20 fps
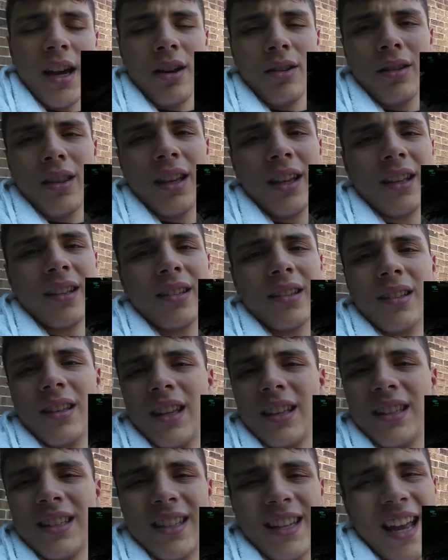I don't think
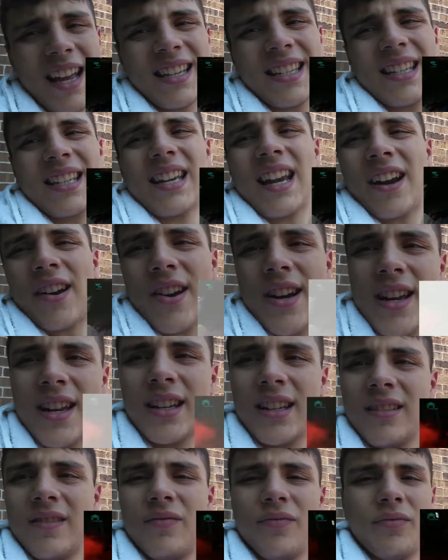it's
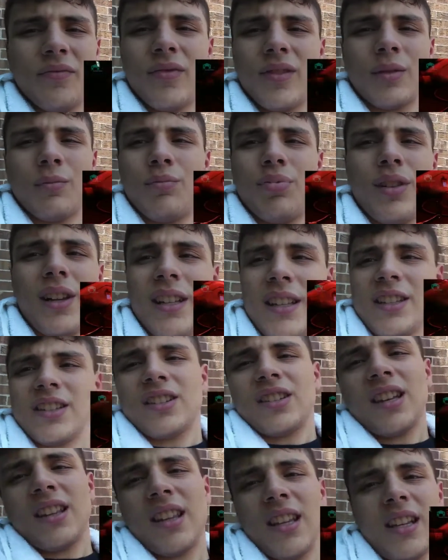necessary to play.
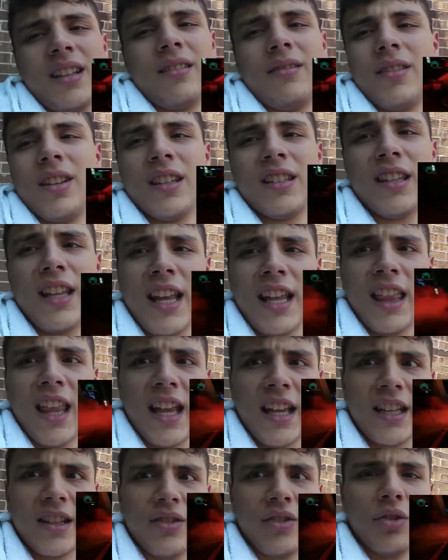There's nothing. It's not
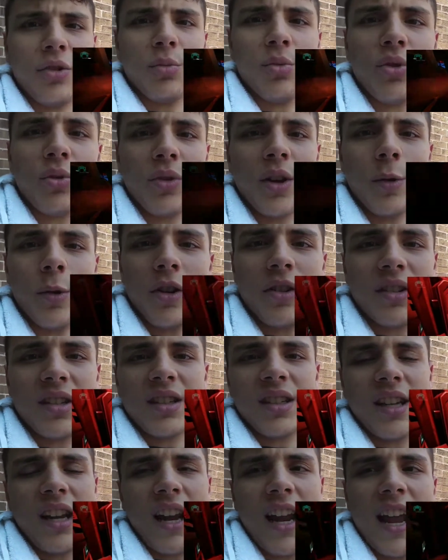like Doom 3 where
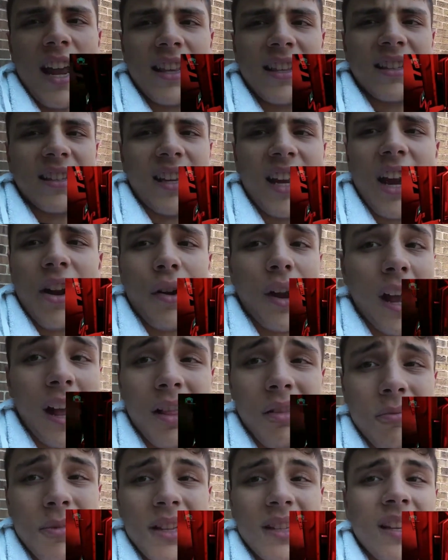it adds scary
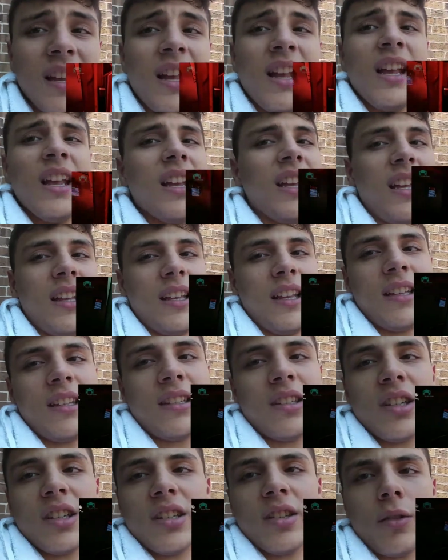elements.
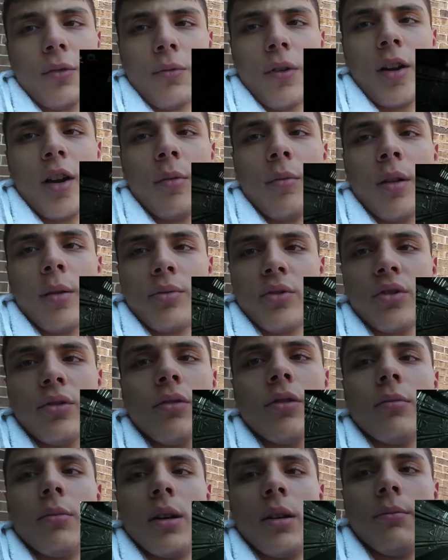It's just to run them up,
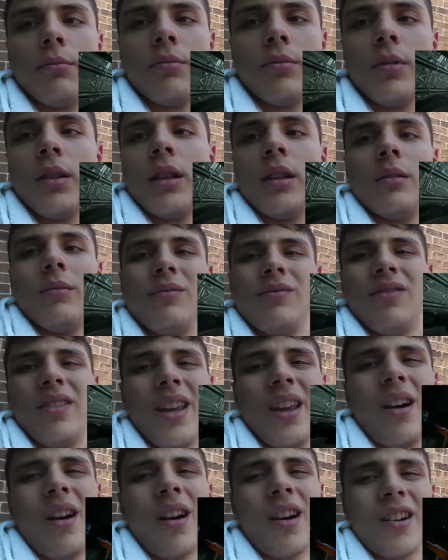shoot them up. And
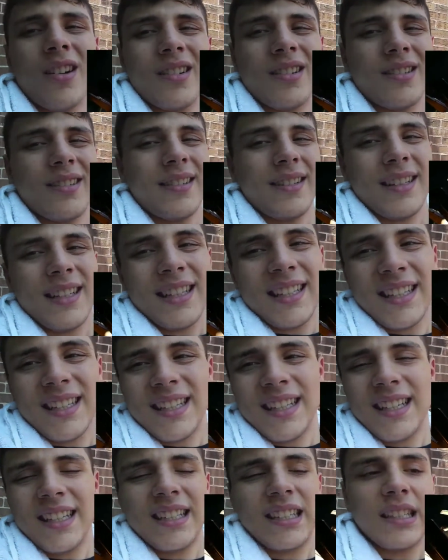VR,
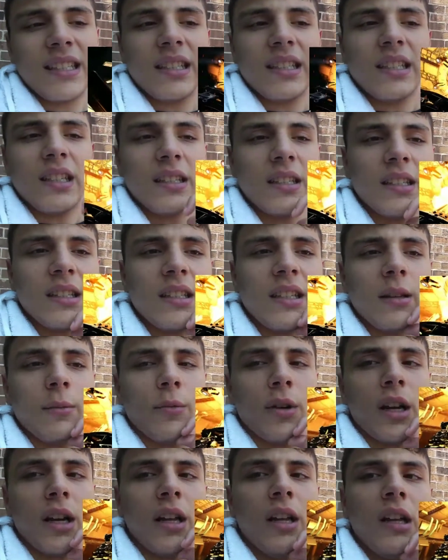it just doesn't
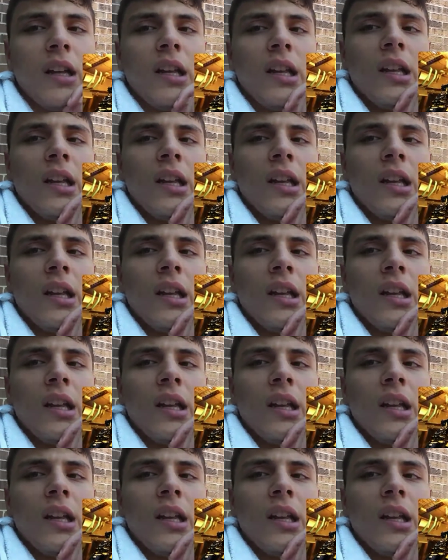seem right.